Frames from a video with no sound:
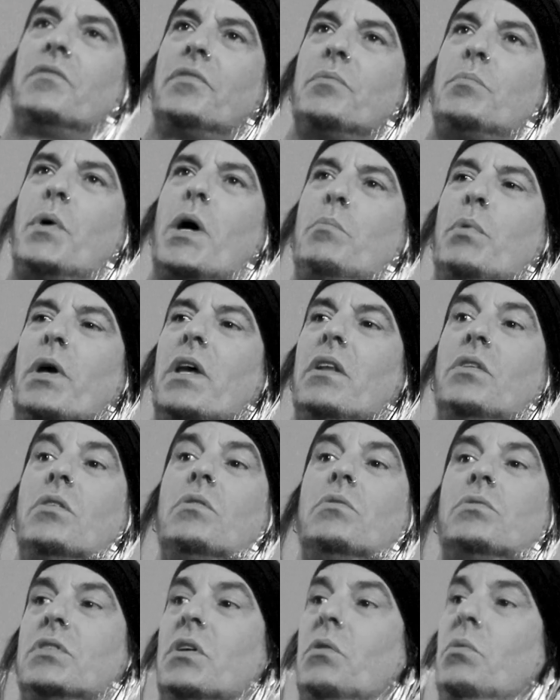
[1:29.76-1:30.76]
them for my band
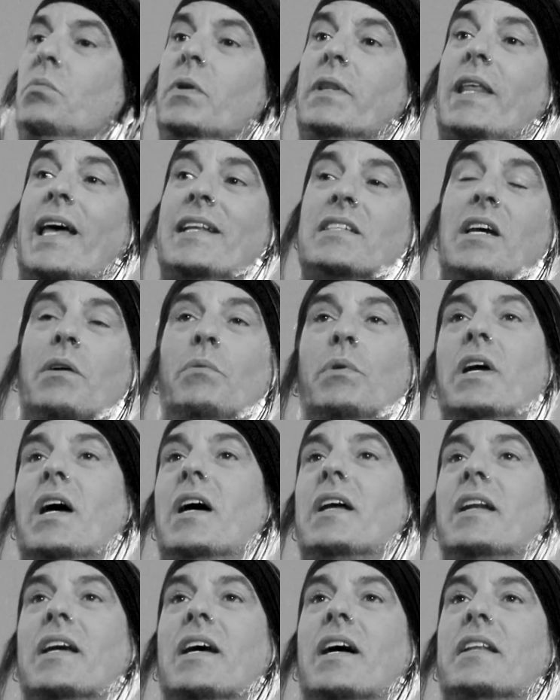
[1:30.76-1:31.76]
too. So that's how we
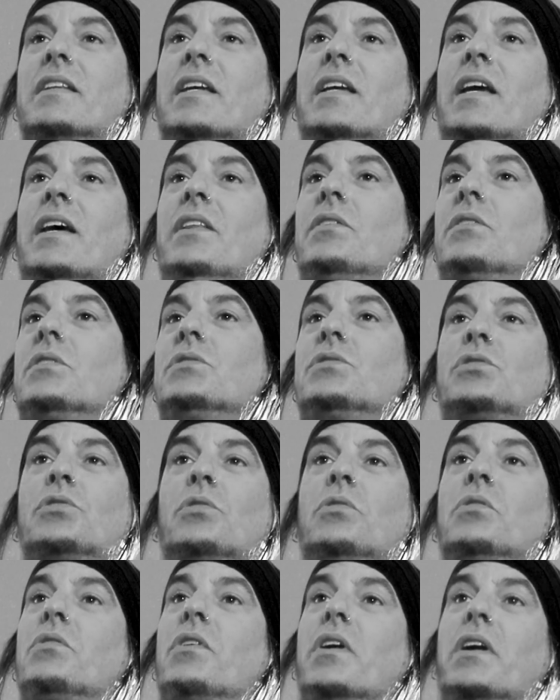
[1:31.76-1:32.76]
kind of got together, as a
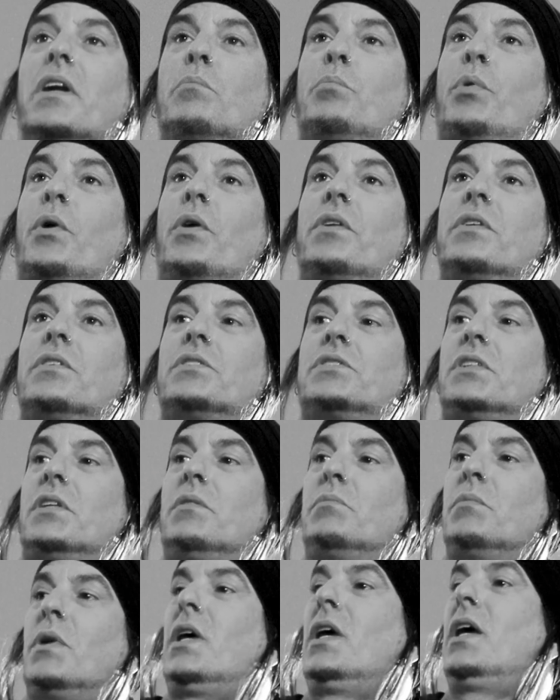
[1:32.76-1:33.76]
songwriting
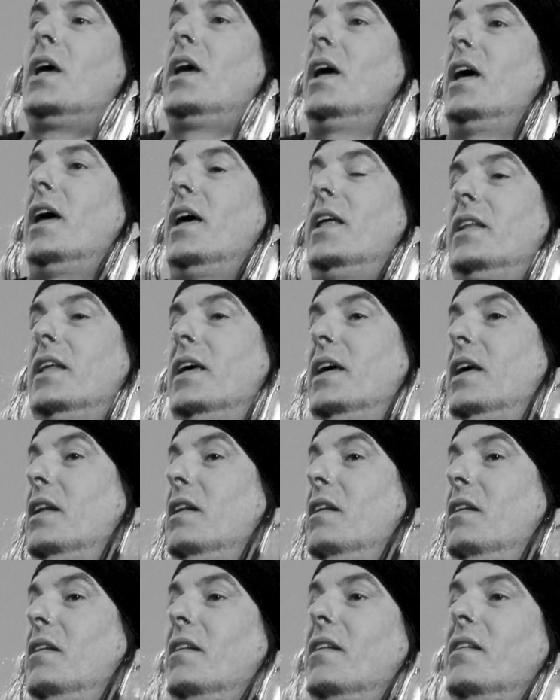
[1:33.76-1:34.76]
partnership. And
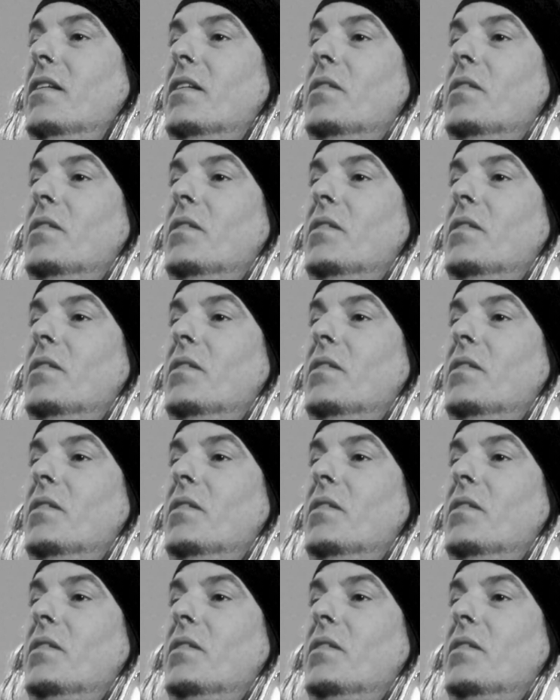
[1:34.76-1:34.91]
then